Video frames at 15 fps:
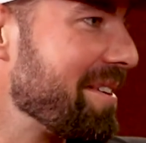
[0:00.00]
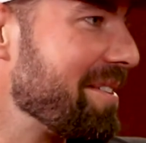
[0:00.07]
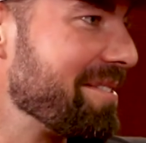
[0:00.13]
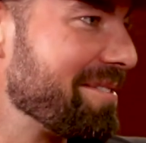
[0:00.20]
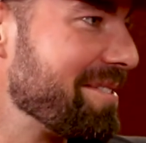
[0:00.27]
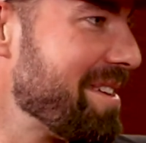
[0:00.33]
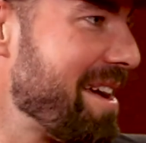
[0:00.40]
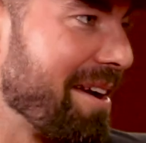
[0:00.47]

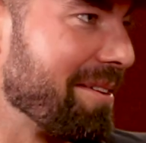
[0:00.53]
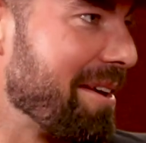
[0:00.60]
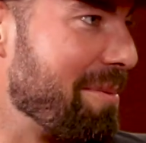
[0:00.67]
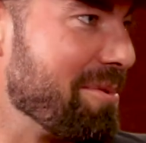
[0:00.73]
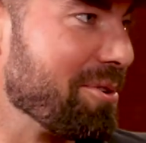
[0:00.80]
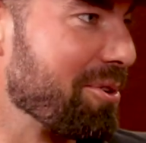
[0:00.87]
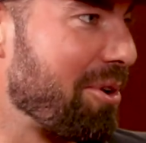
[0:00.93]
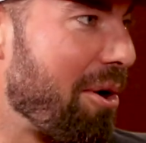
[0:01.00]
and yeah, I
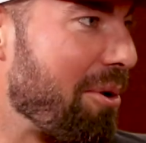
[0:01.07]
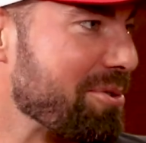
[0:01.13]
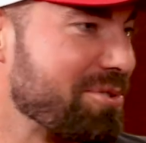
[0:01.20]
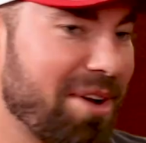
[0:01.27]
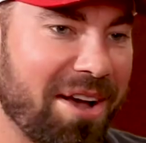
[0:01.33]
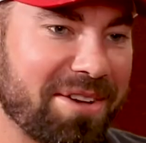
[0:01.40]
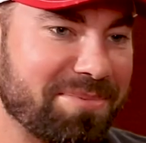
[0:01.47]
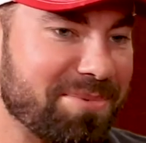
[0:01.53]
mean, your car was
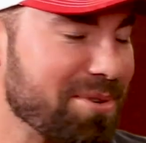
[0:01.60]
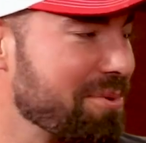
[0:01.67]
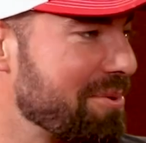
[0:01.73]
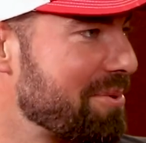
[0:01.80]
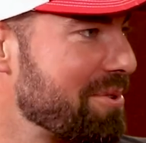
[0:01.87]
awesome.